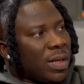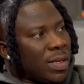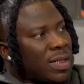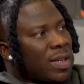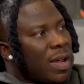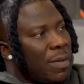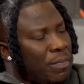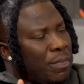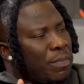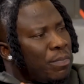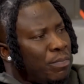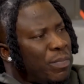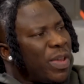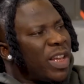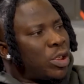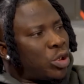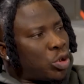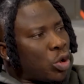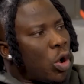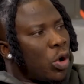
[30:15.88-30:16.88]
some
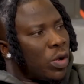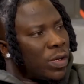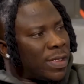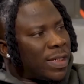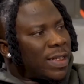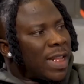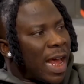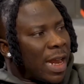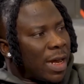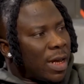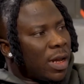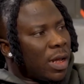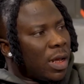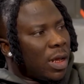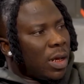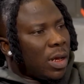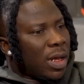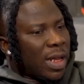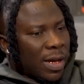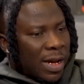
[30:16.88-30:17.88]
big songs that
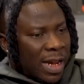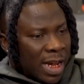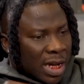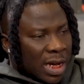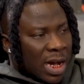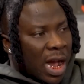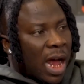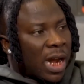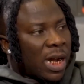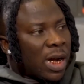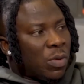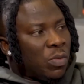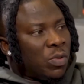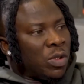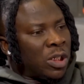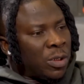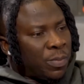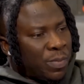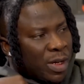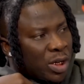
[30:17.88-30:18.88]
in Ghana
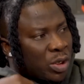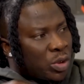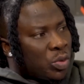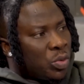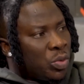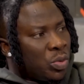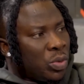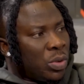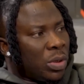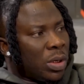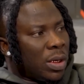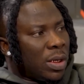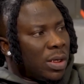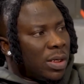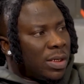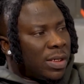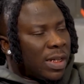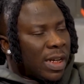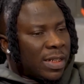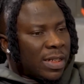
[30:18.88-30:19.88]
would speak to
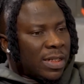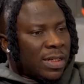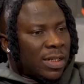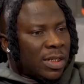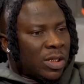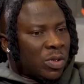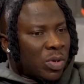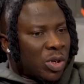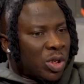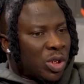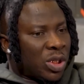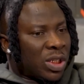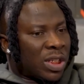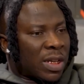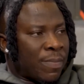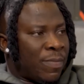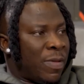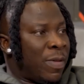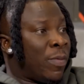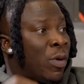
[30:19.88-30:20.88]
certain
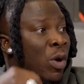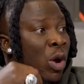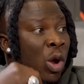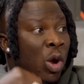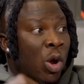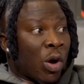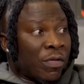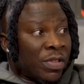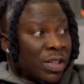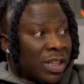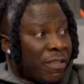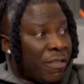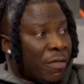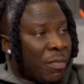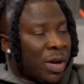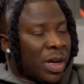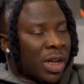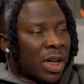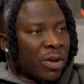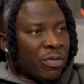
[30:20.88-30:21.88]
situations and people love it.
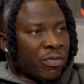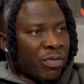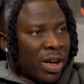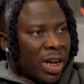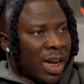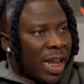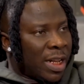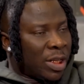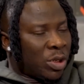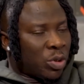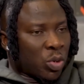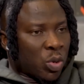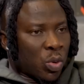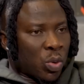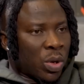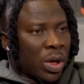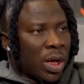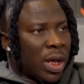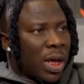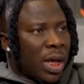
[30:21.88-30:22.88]
Everybody can relate.
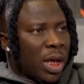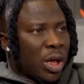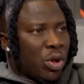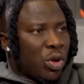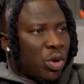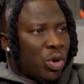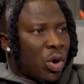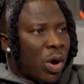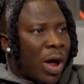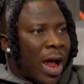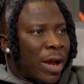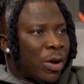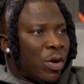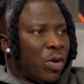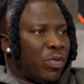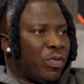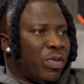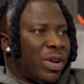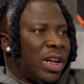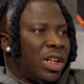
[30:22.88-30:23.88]
So, you know, I
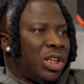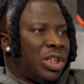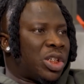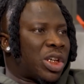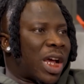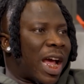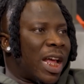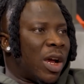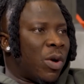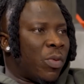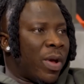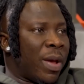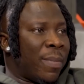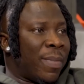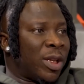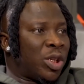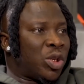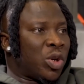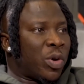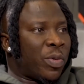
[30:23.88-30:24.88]
don't really shy away,
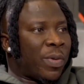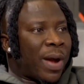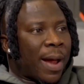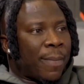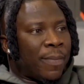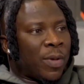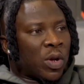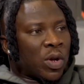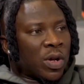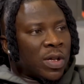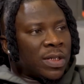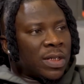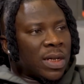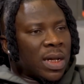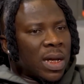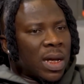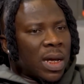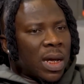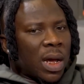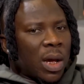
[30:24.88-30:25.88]
but you're right
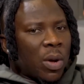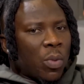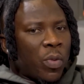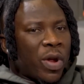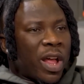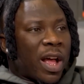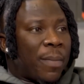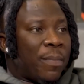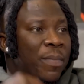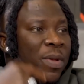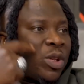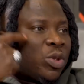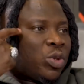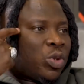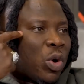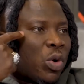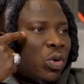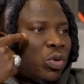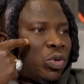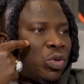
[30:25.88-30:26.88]
because we have been
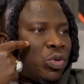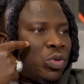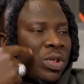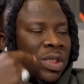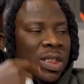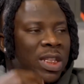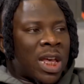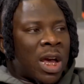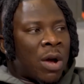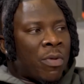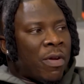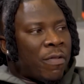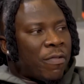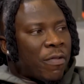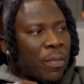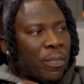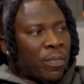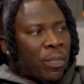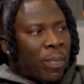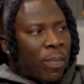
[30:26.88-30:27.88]
told to stay away
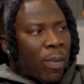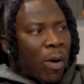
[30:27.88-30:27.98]
from